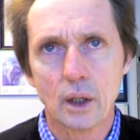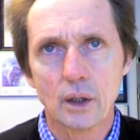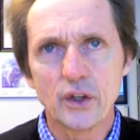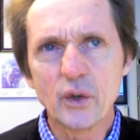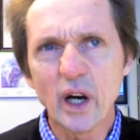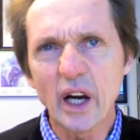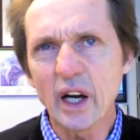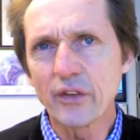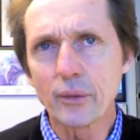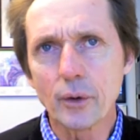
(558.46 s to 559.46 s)
You
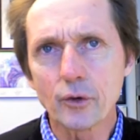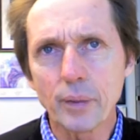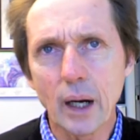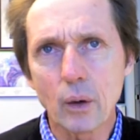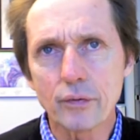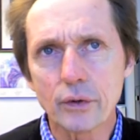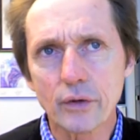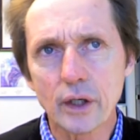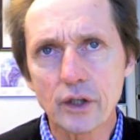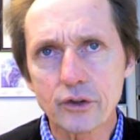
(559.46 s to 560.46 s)
had the most powerful
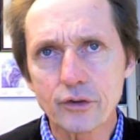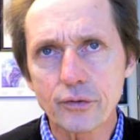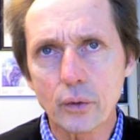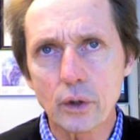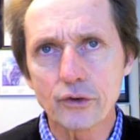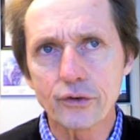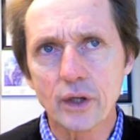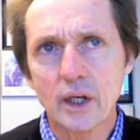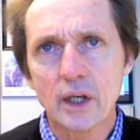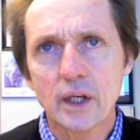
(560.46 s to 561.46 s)
religious force
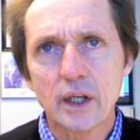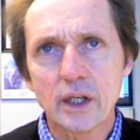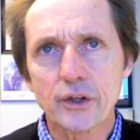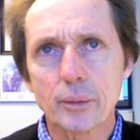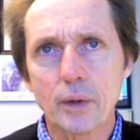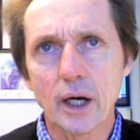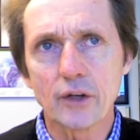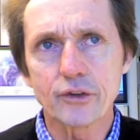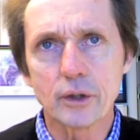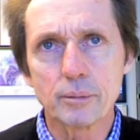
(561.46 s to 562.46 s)
in
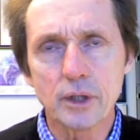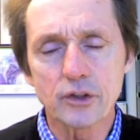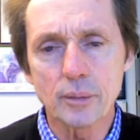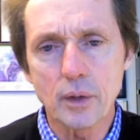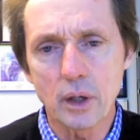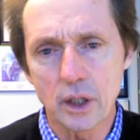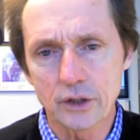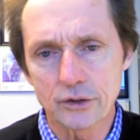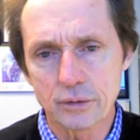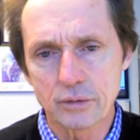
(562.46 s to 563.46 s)
Nebraska, Bishop
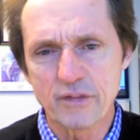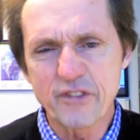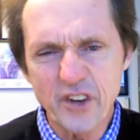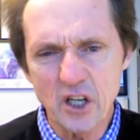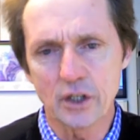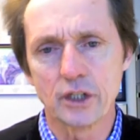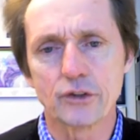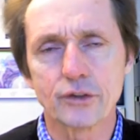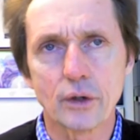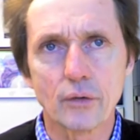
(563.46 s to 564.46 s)
Clarkson,
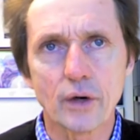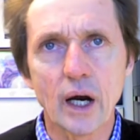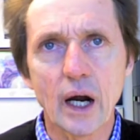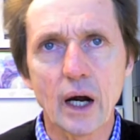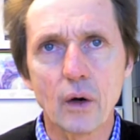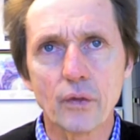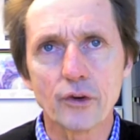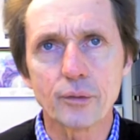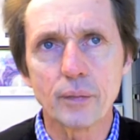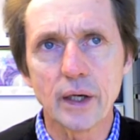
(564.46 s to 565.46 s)
furious over how
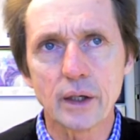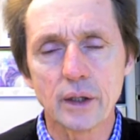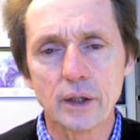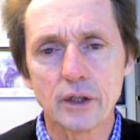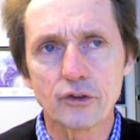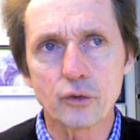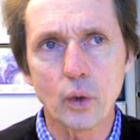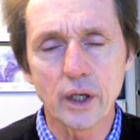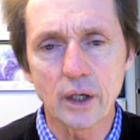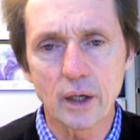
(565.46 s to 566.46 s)
this man and his
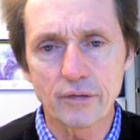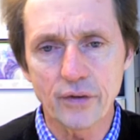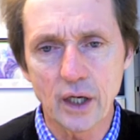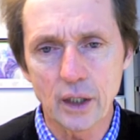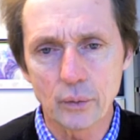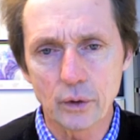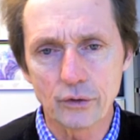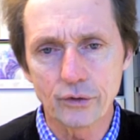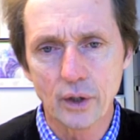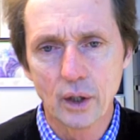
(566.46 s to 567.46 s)
29
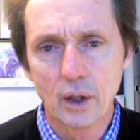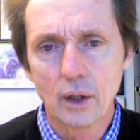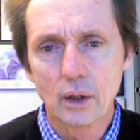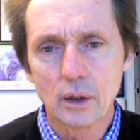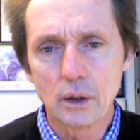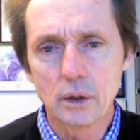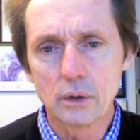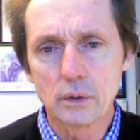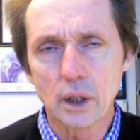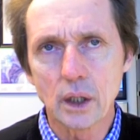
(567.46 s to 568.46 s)
followers
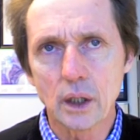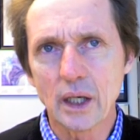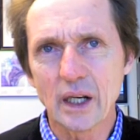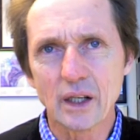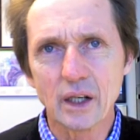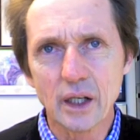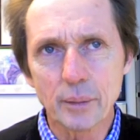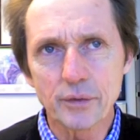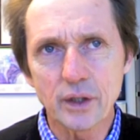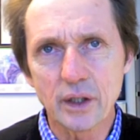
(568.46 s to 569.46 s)
who uh, had
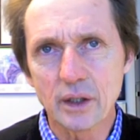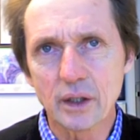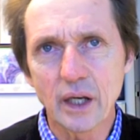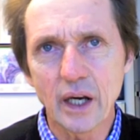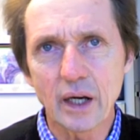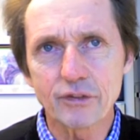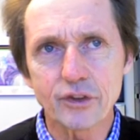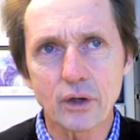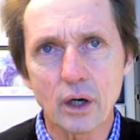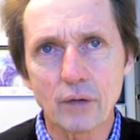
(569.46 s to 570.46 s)
limped in, half
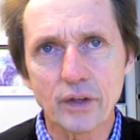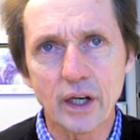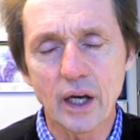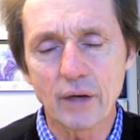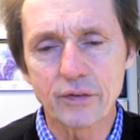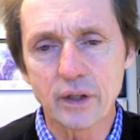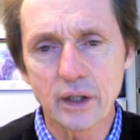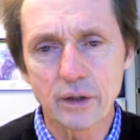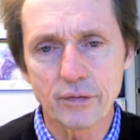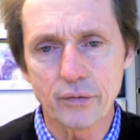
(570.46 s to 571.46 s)
starved and half
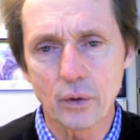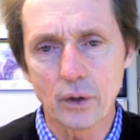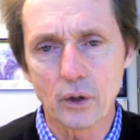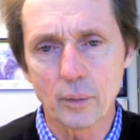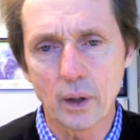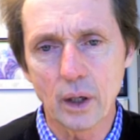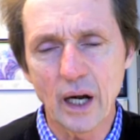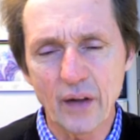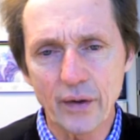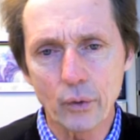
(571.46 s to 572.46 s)
dead to Fort Omaha,
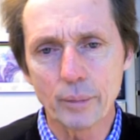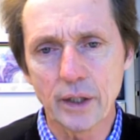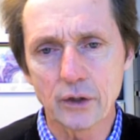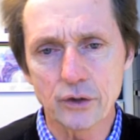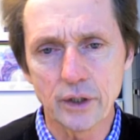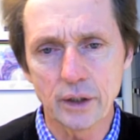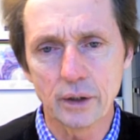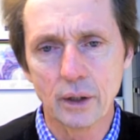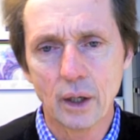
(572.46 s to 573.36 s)
how they were being treated.